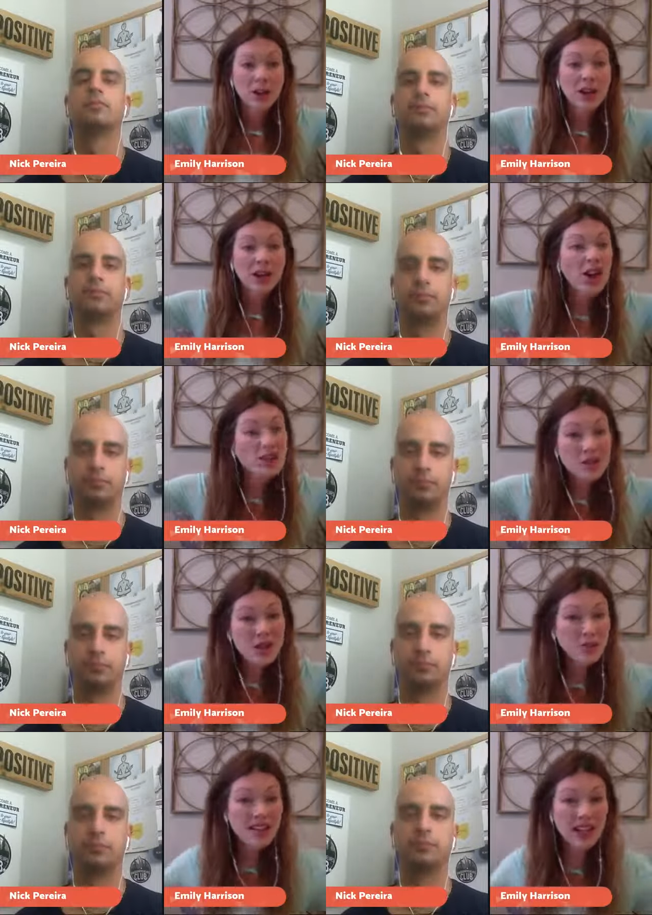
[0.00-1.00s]
Speaker 1: But it also
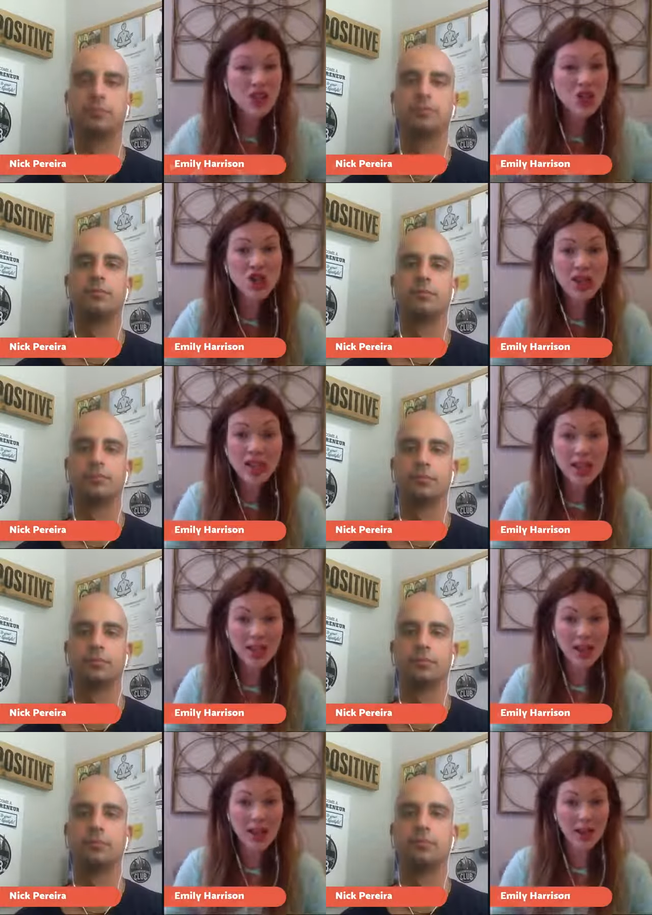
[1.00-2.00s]
can be that shitty
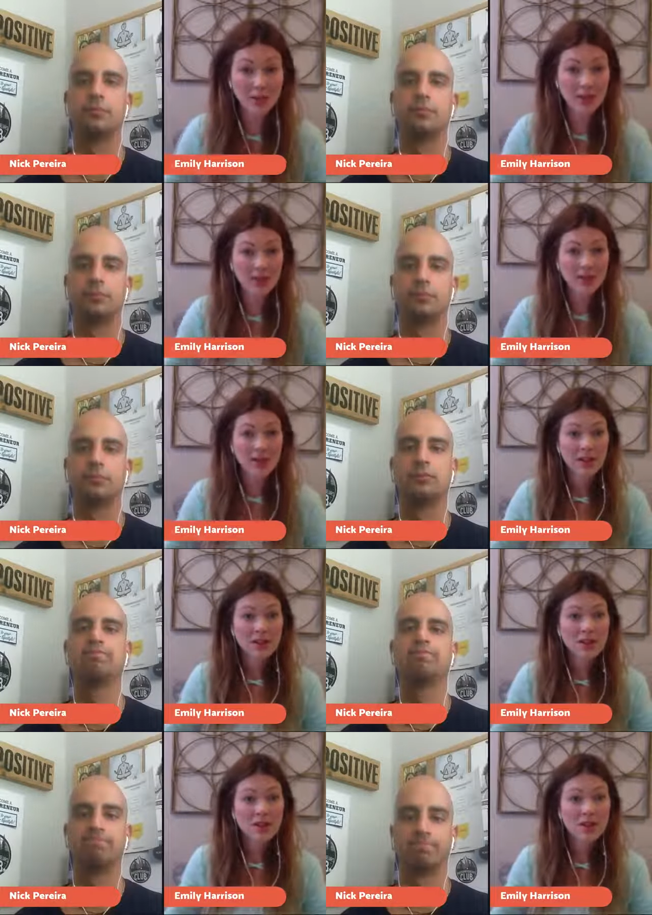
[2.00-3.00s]
thing that happened
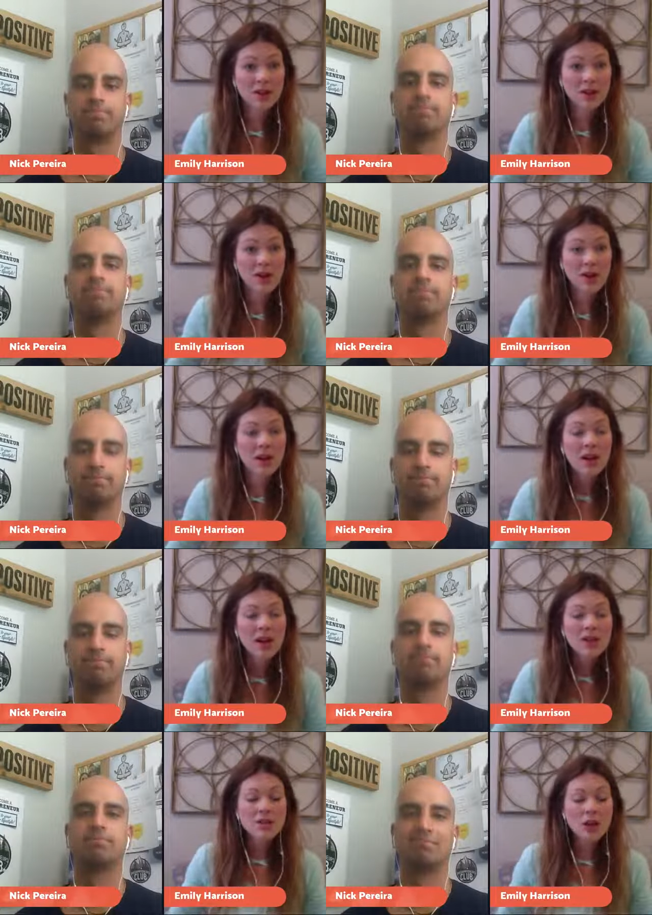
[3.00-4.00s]
to you as well.
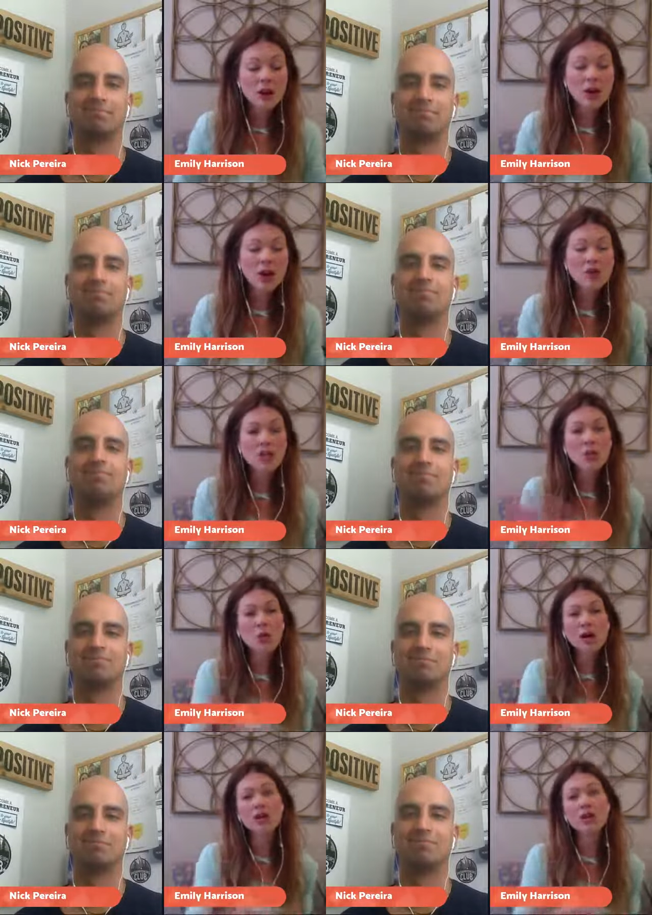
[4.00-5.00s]
So, Coach Nick,
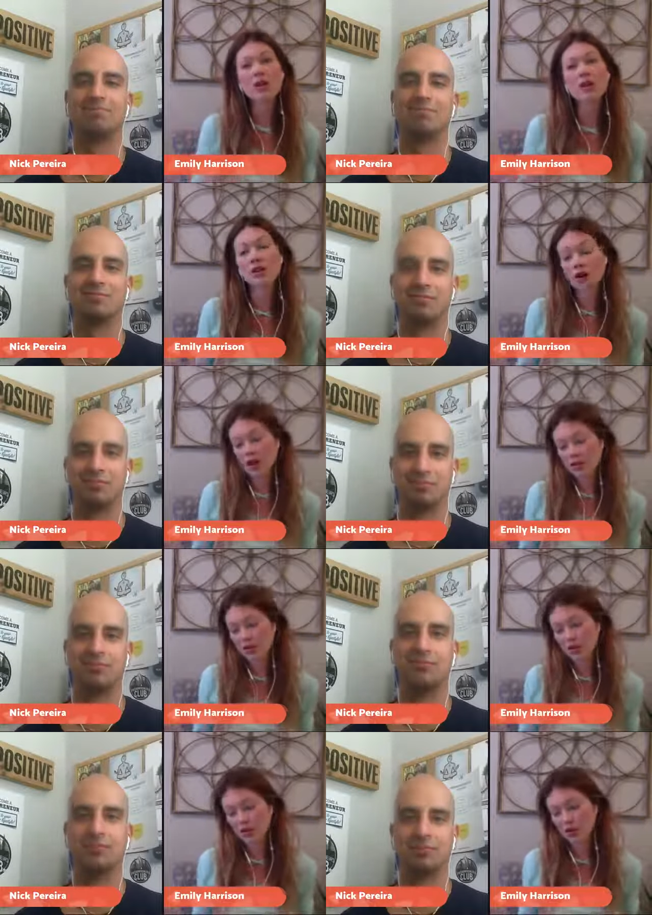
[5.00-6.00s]
what are your thoughts
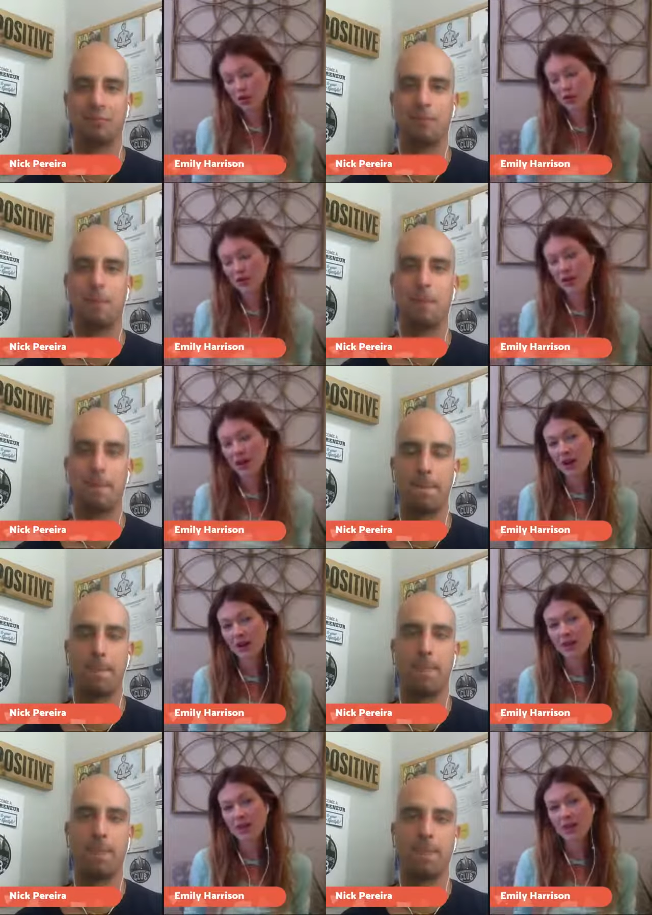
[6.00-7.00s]
in terms
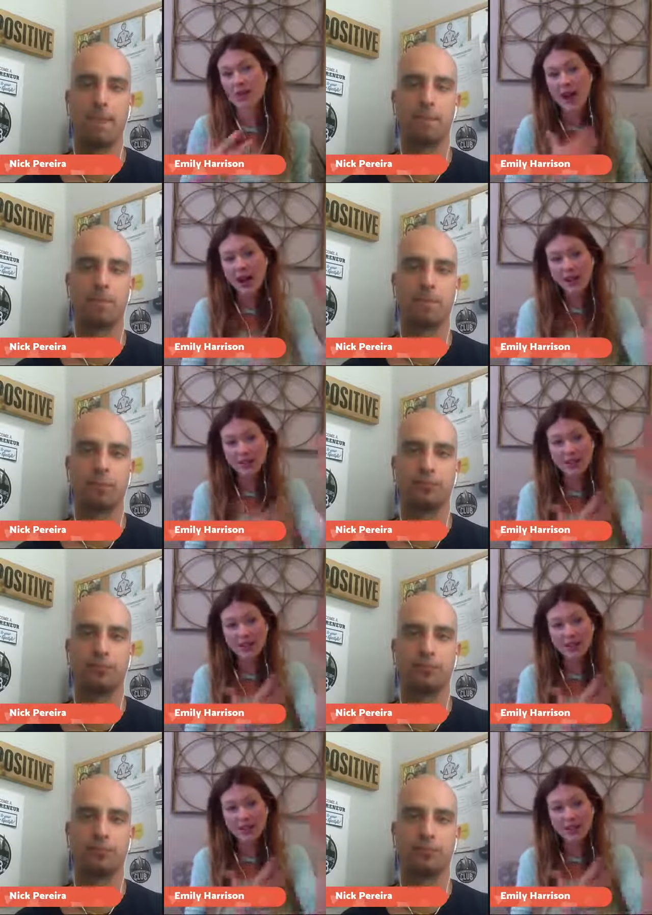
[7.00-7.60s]
of that